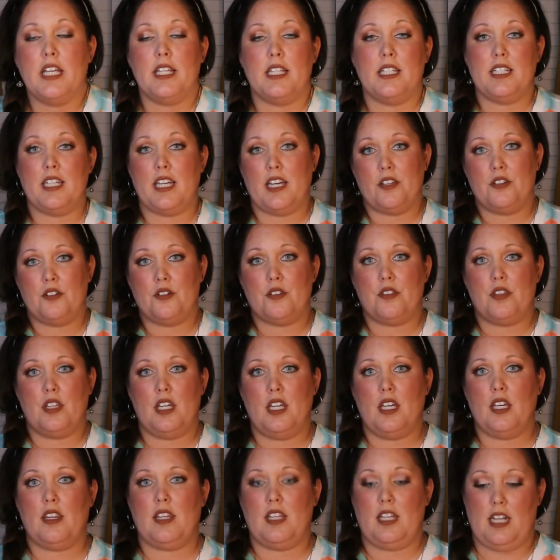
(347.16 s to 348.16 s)
The other
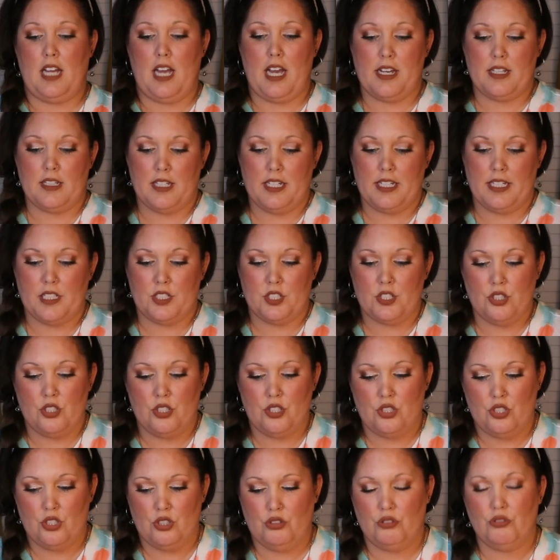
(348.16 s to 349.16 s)
thing that I like to
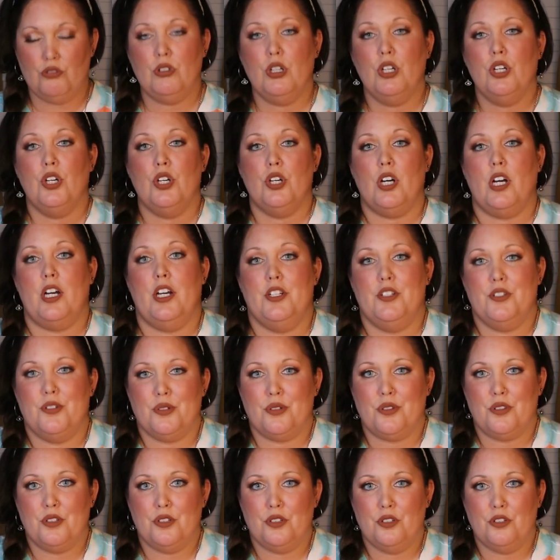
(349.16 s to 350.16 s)
do
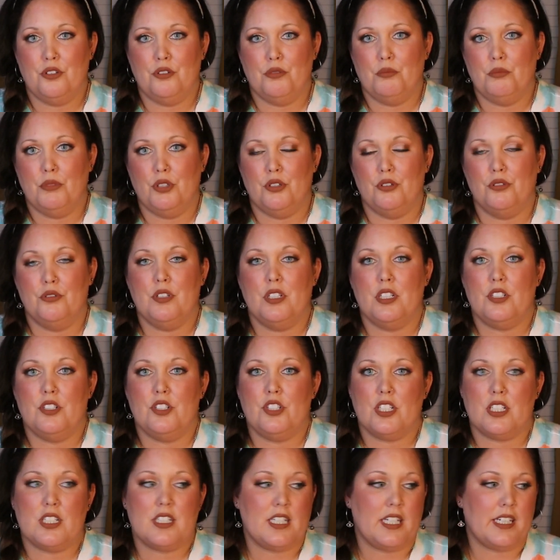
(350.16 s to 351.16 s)
under the new moon,
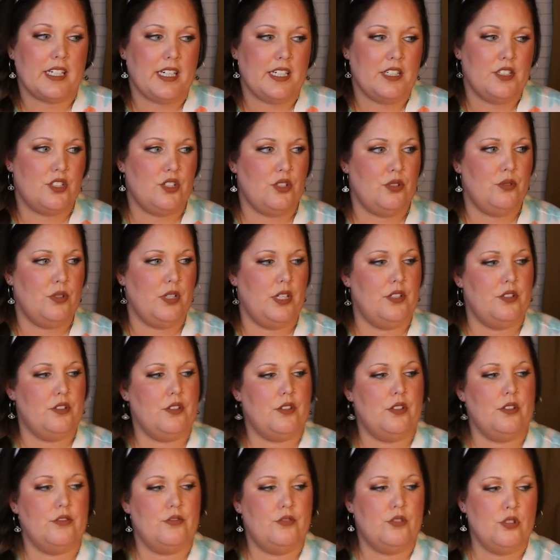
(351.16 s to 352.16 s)
just like I do
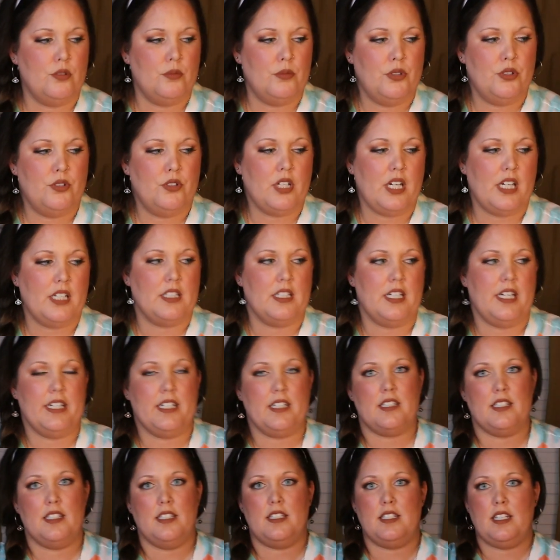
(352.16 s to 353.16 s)
under the full moon, I
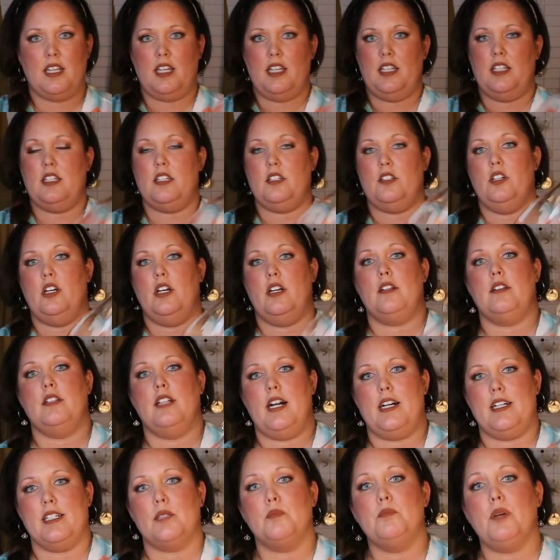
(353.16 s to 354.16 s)
like to take a
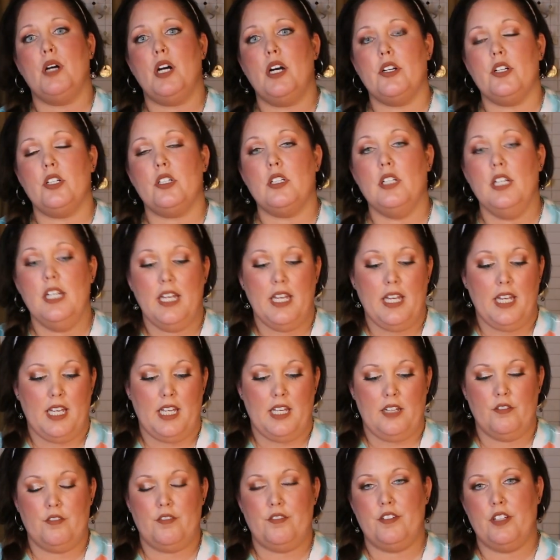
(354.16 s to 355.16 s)
glass bottle
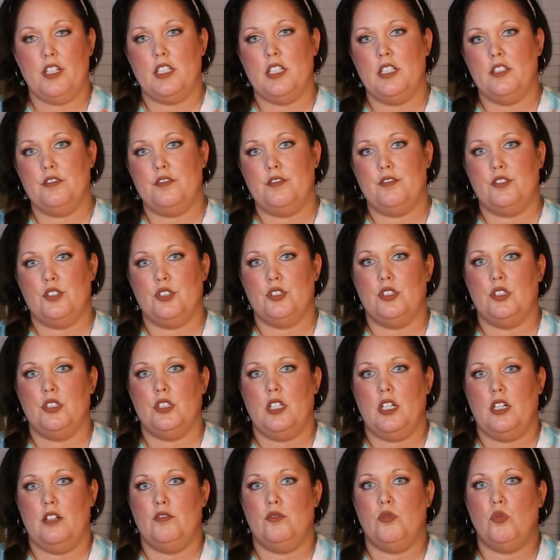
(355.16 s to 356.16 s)
and fill it
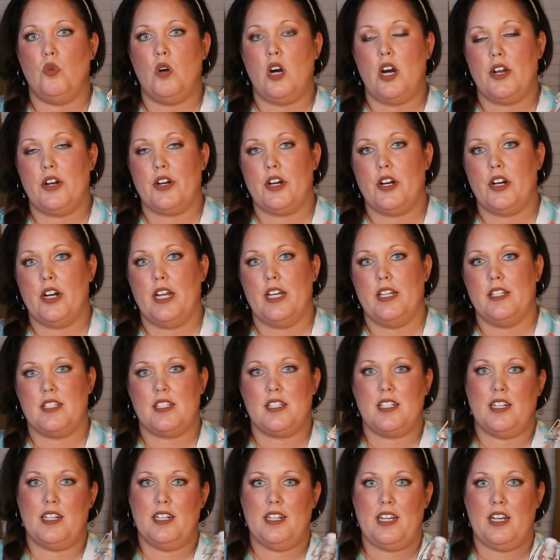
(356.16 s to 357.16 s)
full of water and
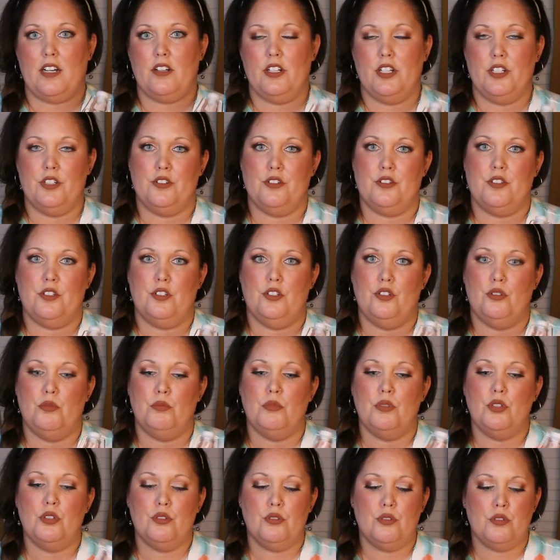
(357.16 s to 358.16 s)
set it out under the new
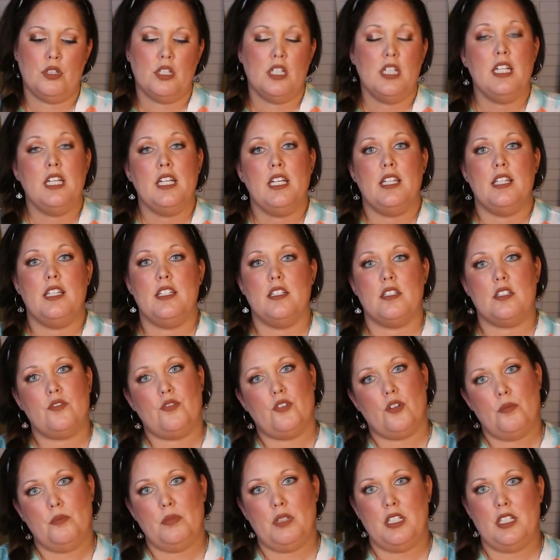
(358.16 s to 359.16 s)
moon. This
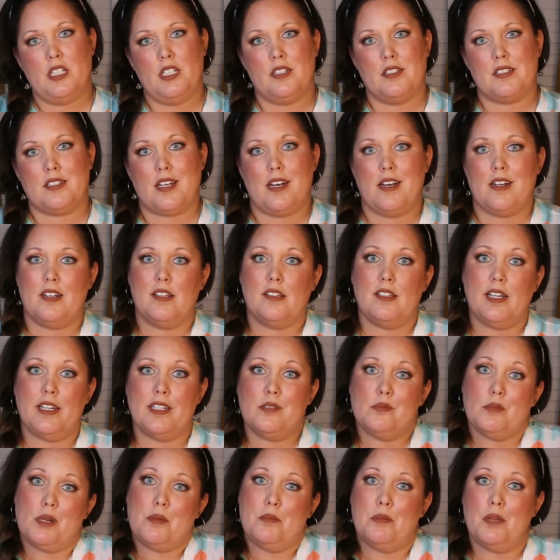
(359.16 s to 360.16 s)
for me is kind of
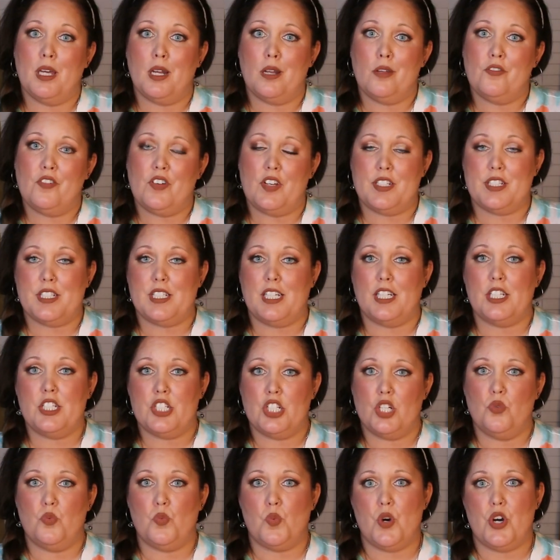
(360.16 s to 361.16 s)
like my
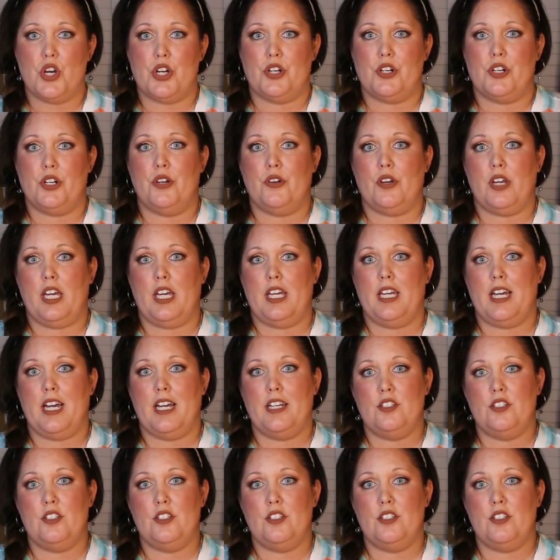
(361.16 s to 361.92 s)
manifestation water, okay?